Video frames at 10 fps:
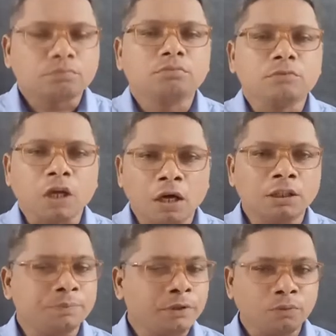
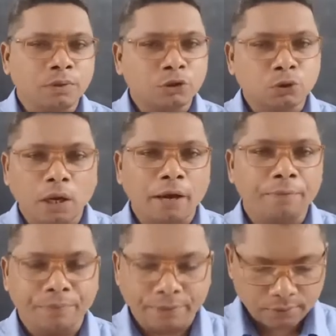husband was so
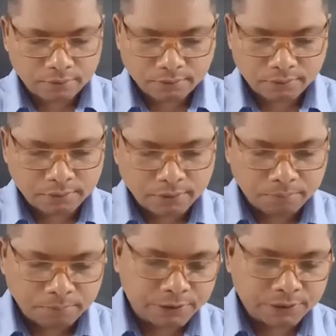happy,
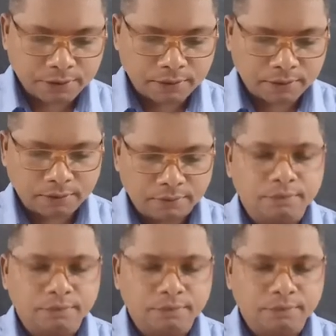Mr.